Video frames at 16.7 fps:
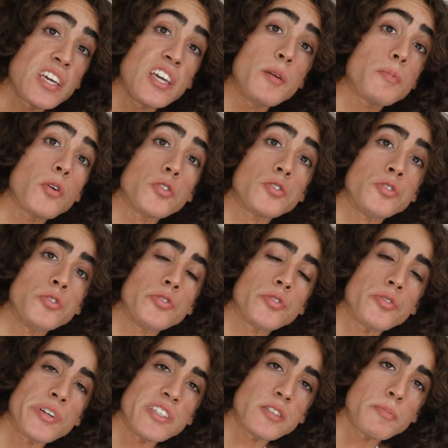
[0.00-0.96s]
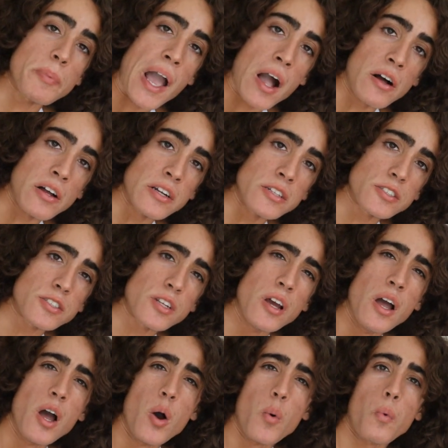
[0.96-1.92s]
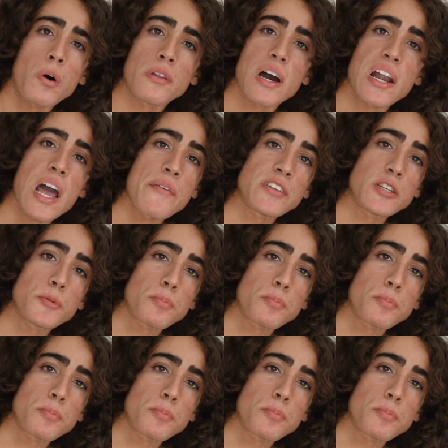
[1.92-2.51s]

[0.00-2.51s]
keep those nutrients balanced while not having